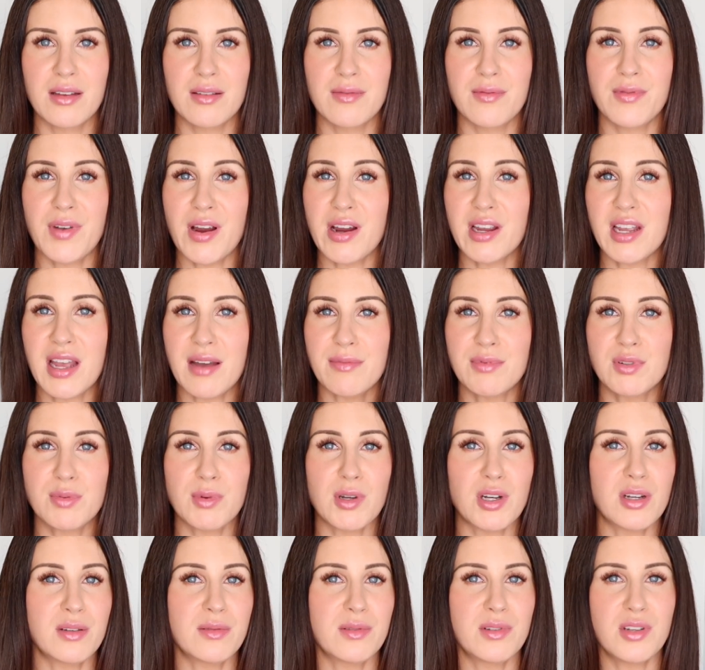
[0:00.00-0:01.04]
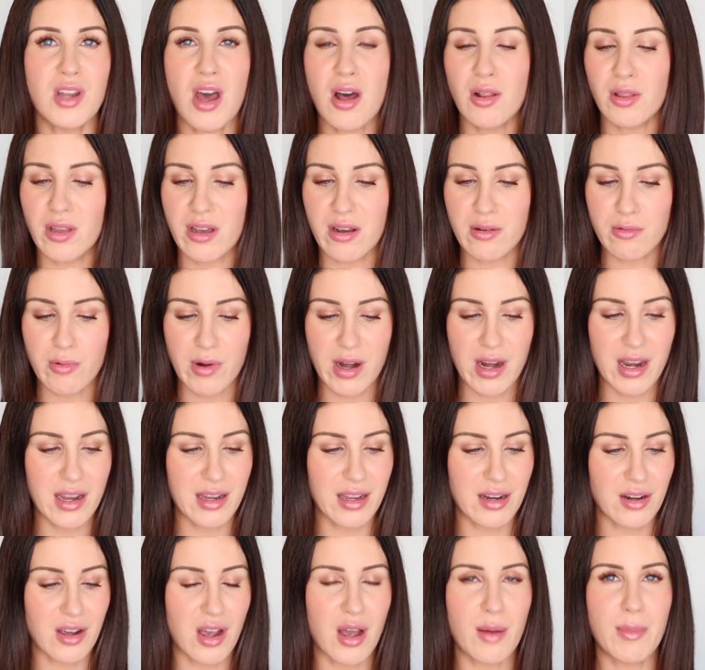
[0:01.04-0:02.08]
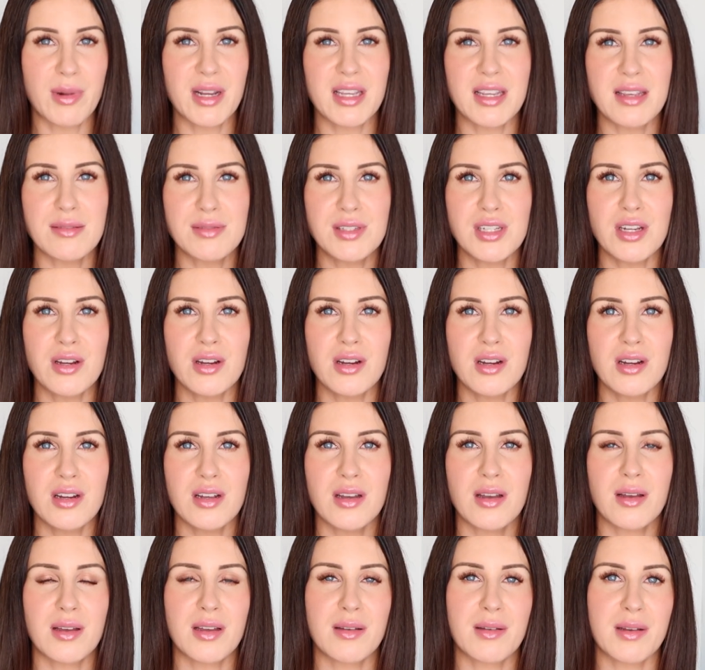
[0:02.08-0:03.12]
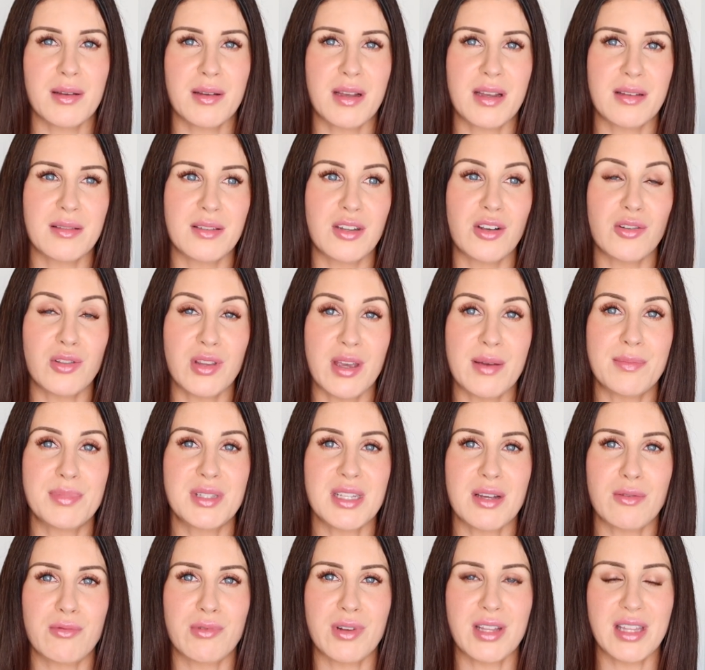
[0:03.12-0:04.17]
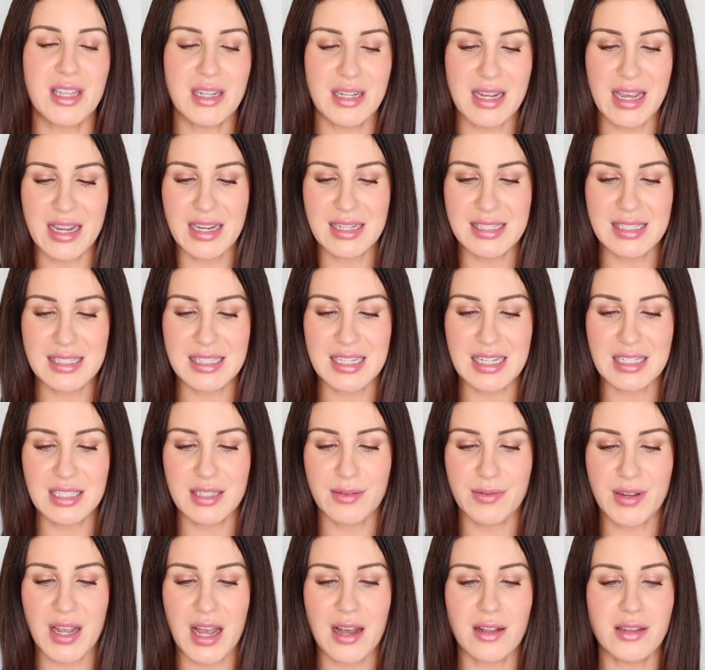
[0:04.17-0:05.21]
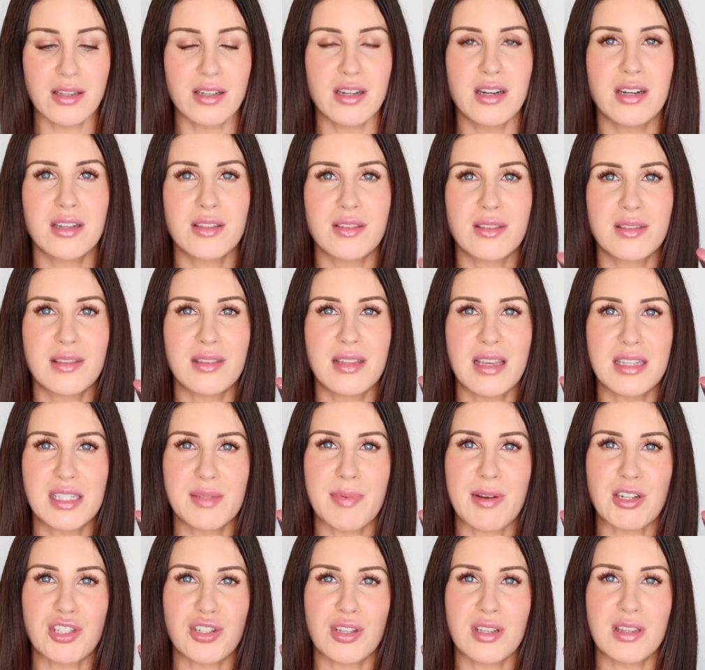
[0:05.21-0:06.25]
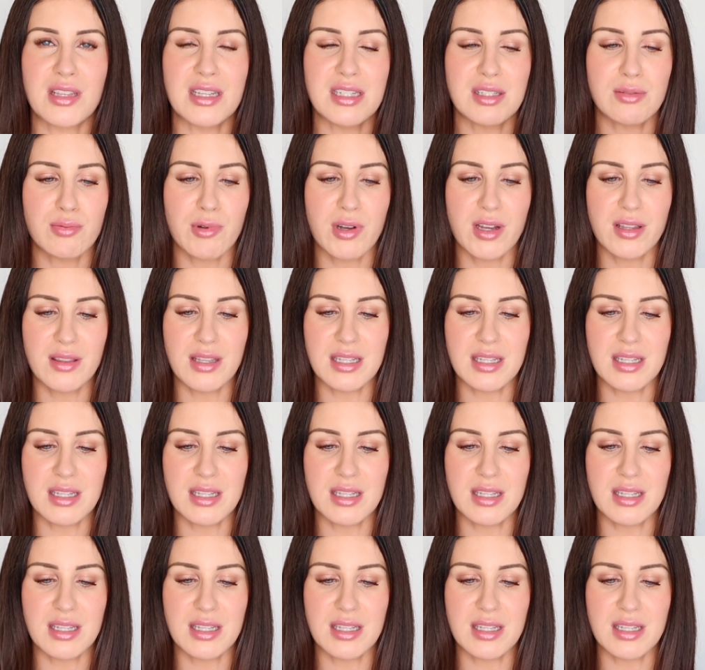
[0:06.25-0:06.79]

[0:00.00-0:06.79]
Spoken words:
Very comfortable, not long wearing at all, but it gives your lips a really nice tint of color, especially this one.